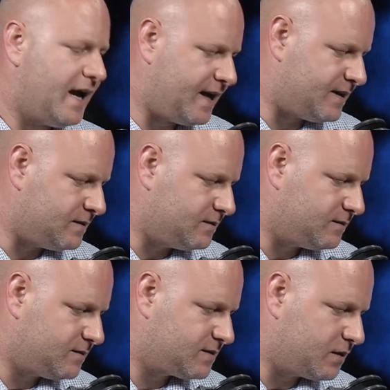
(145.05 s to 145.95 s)
And
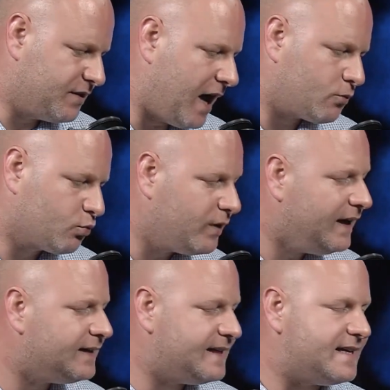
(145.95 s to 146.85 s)
so that
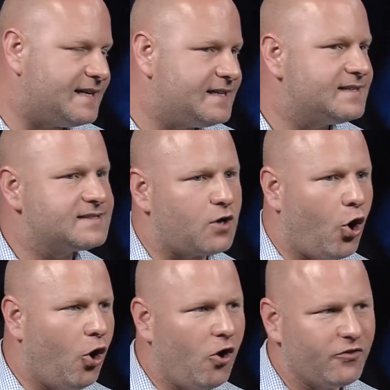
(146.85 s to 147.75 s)
really is
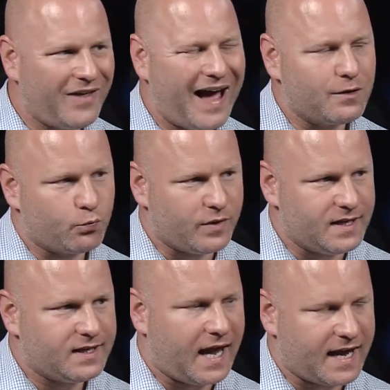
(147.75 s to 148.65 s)
all that
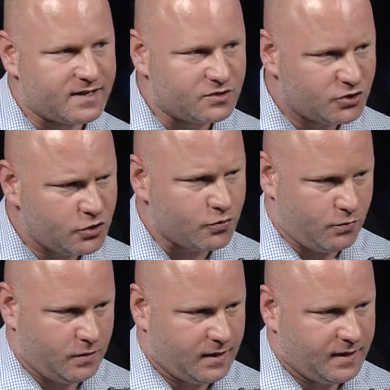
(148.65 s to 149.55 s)
we can do.